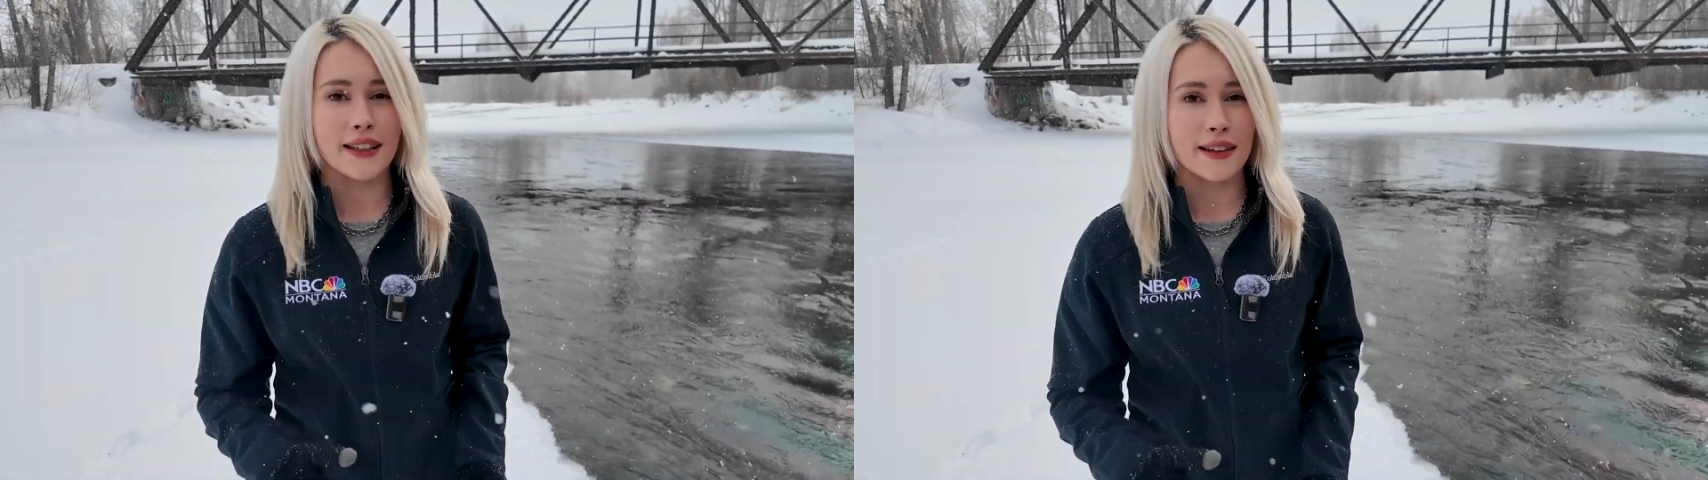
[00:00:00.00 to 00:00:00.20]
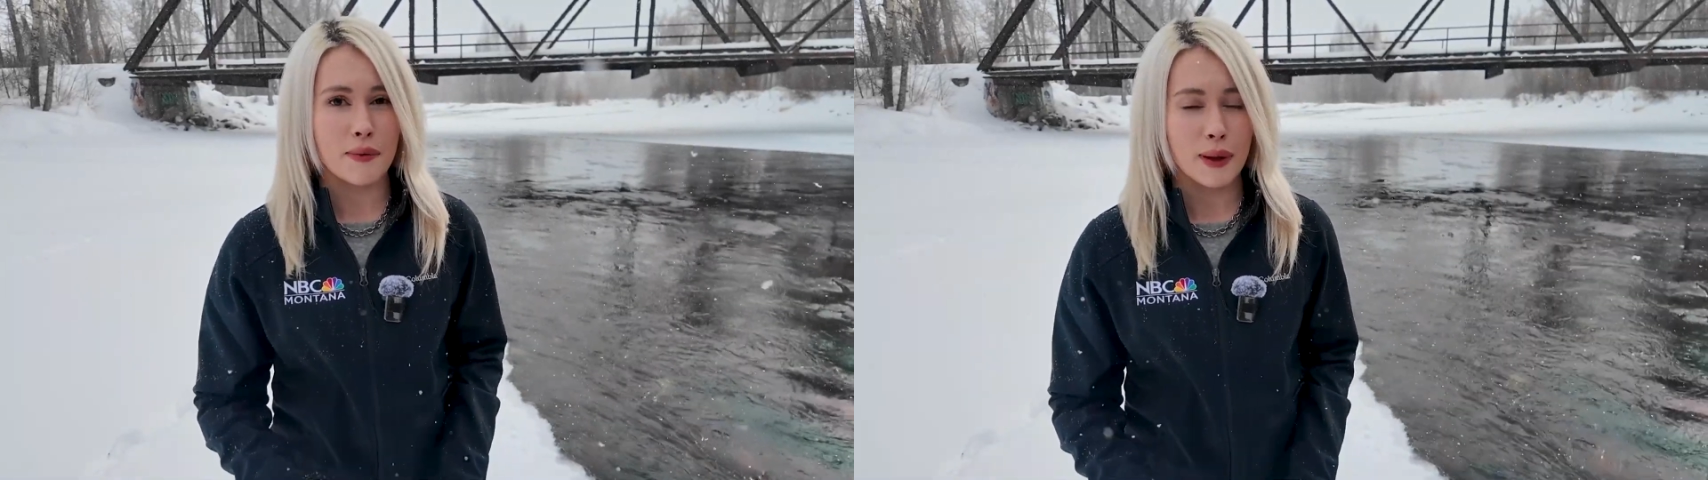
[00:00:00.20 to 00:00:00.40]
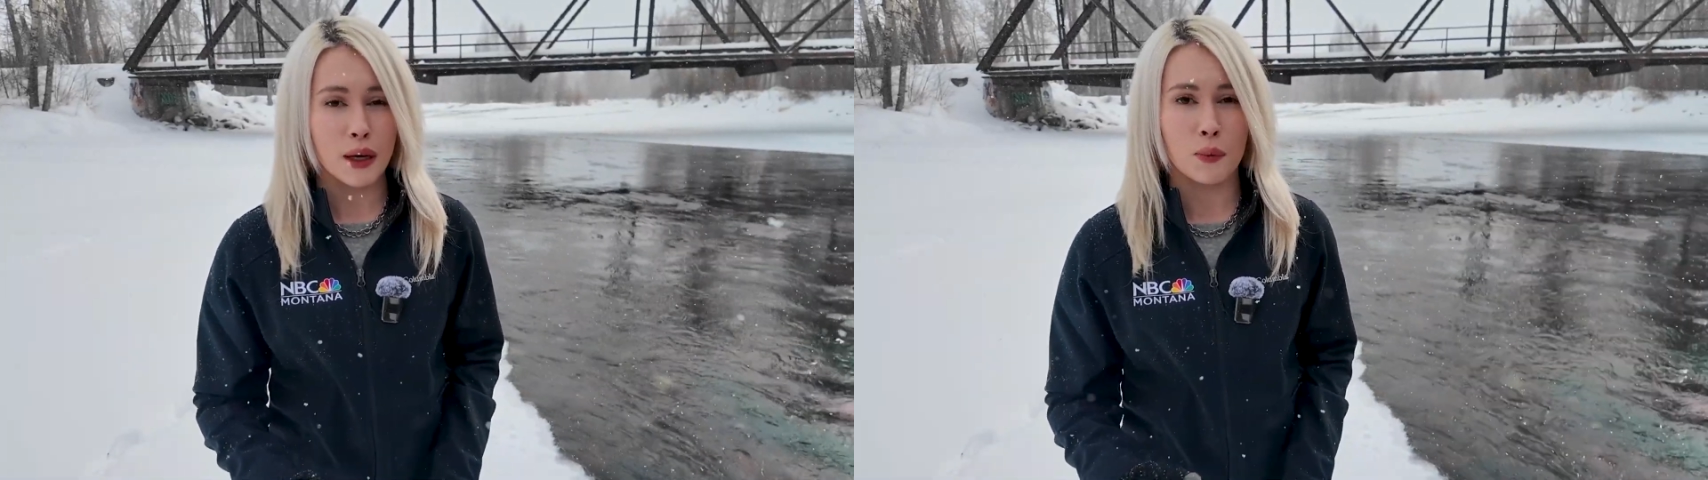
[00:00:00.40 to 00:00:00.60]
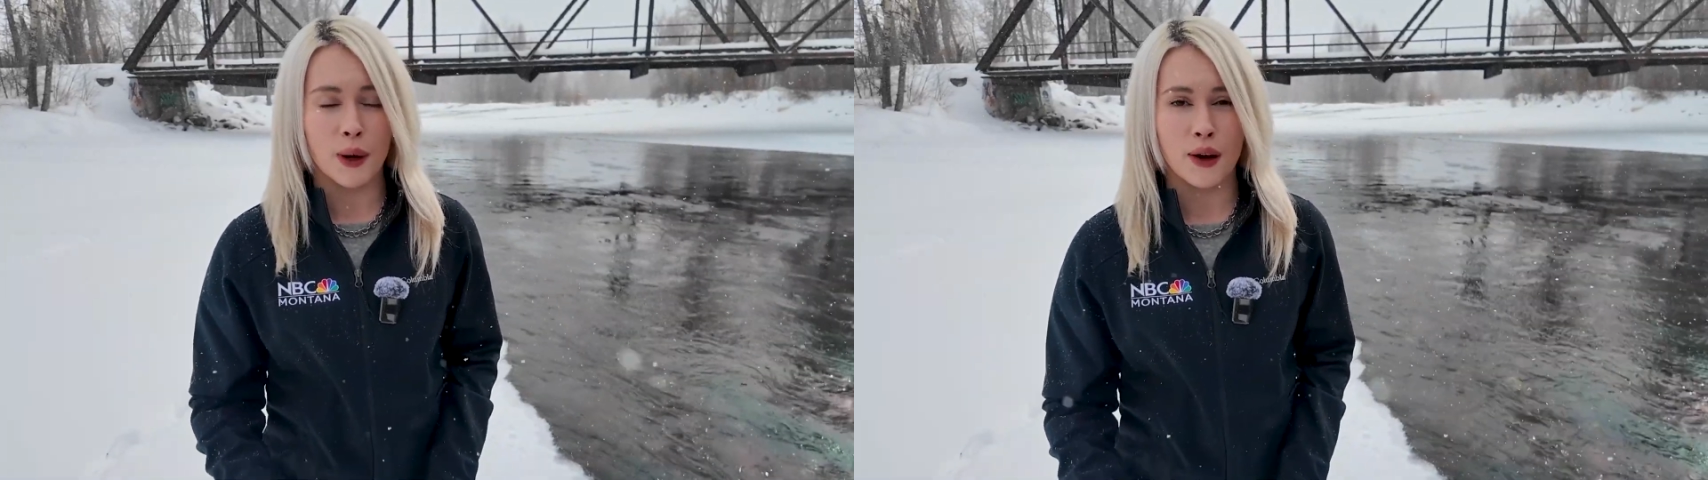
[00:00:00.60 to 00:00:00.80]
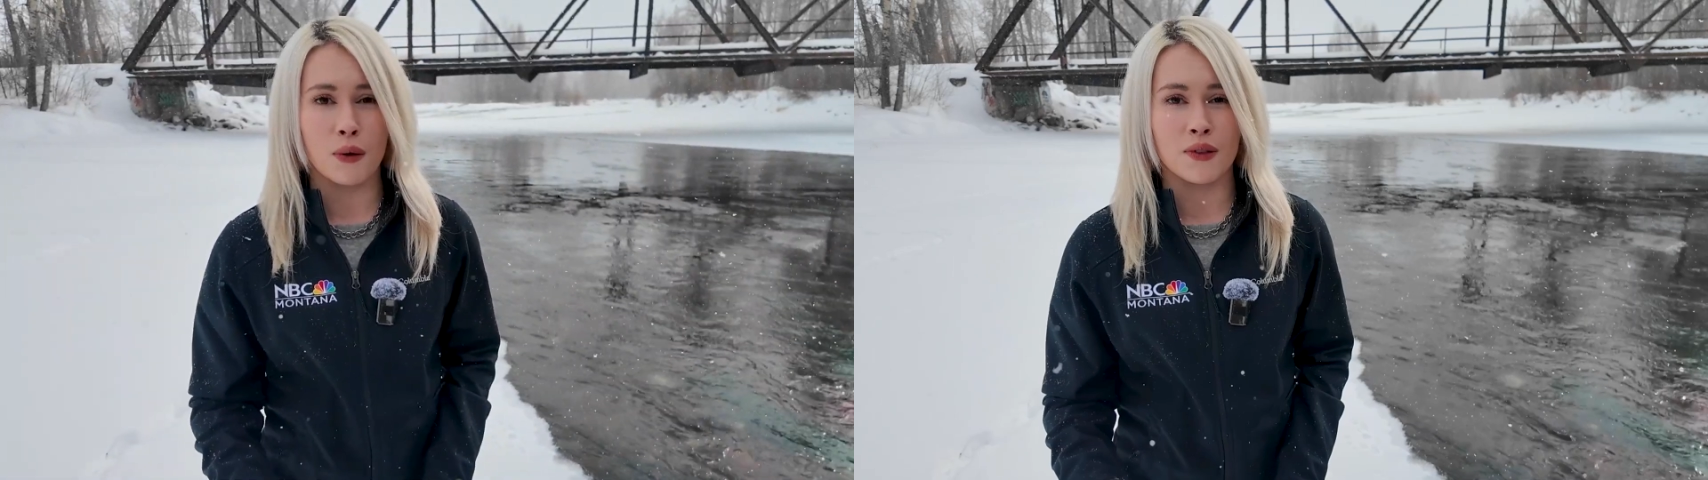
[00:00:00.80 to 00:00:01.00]
limited
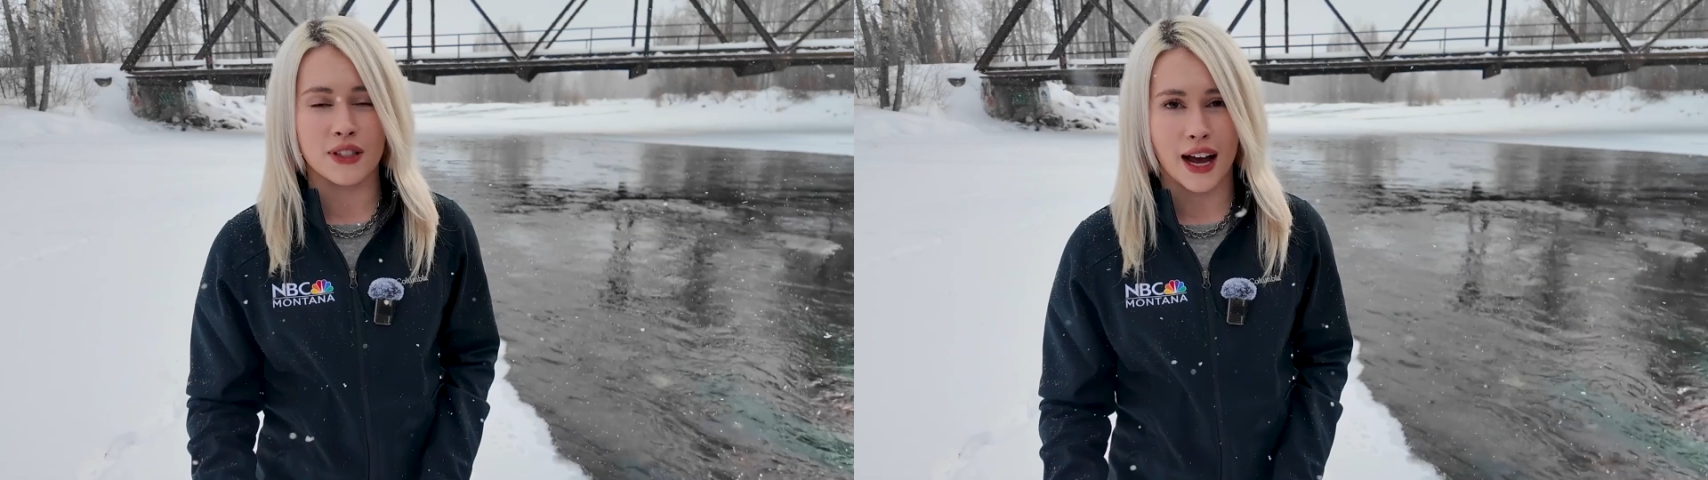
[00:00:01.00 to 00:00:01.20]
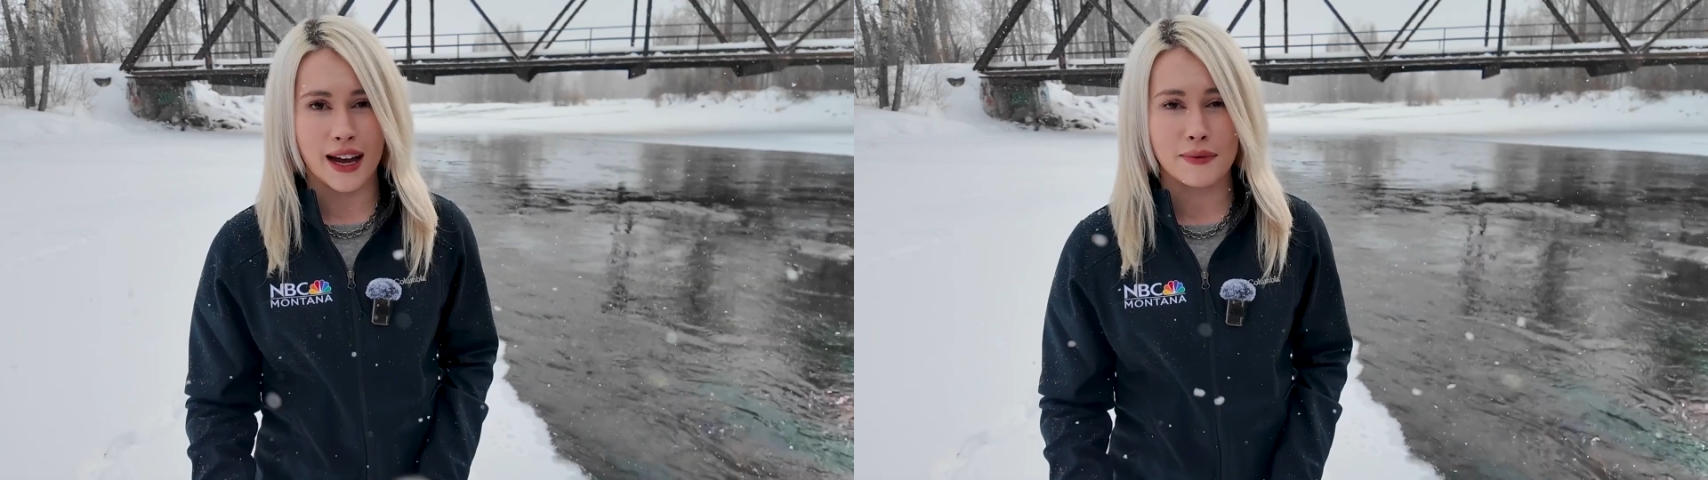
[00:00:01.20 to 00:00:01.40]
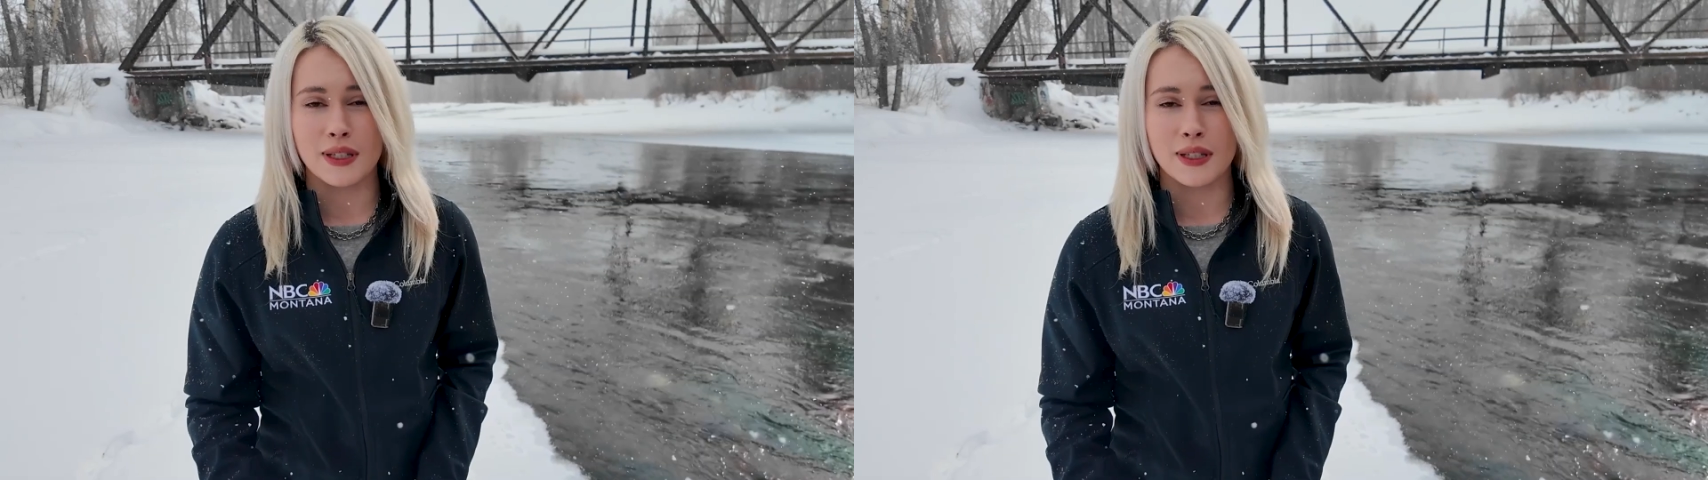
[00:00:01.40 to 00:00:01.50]
window of time